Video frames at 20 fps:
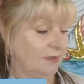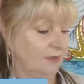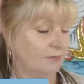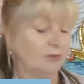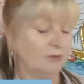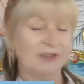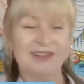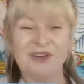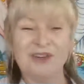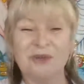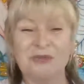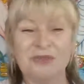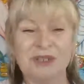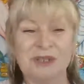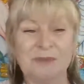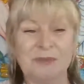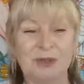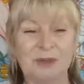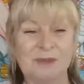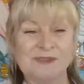Well, they're not really
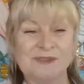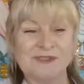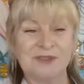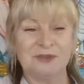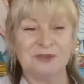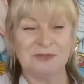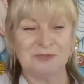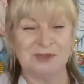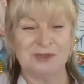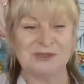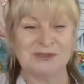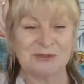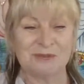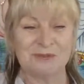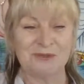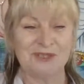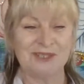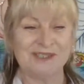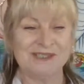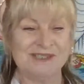by myself, because I
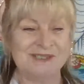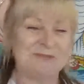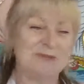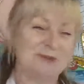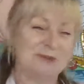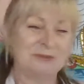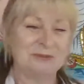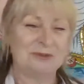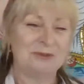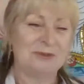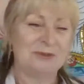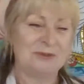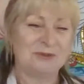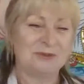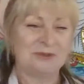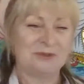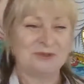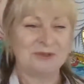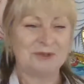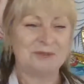bring in Spirit World and
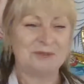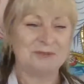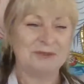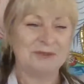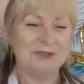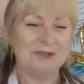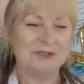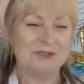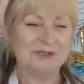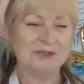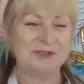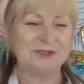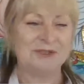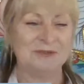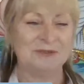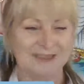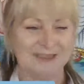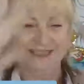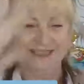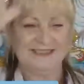we do a little
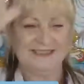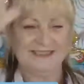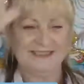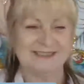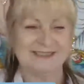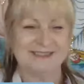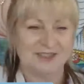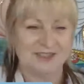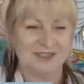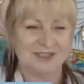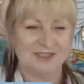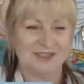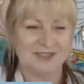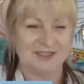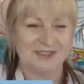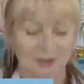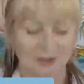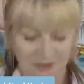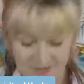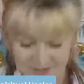cleansing session and I
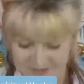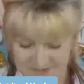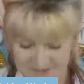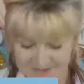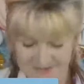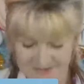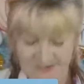get guided